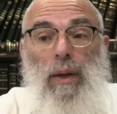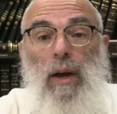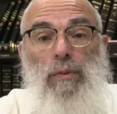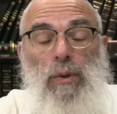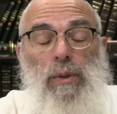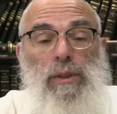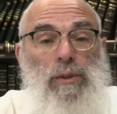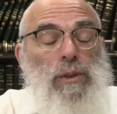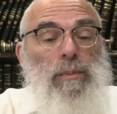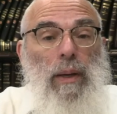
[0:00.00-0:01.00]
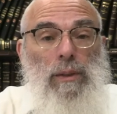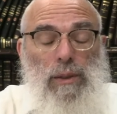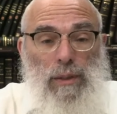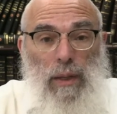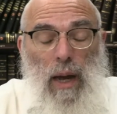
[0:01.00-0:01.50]
Of course, there's
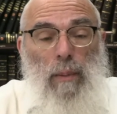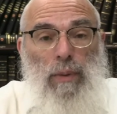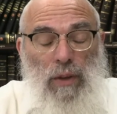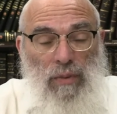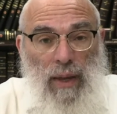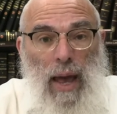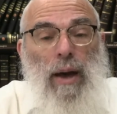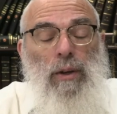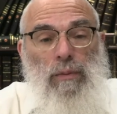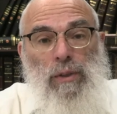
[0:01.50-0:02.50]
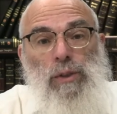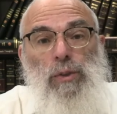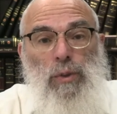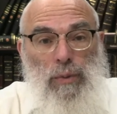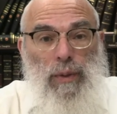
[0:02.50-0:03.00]
much I'm leaving out of the
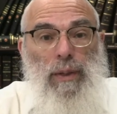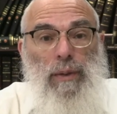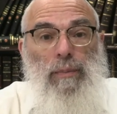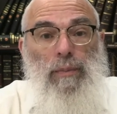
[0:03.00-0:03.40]
story.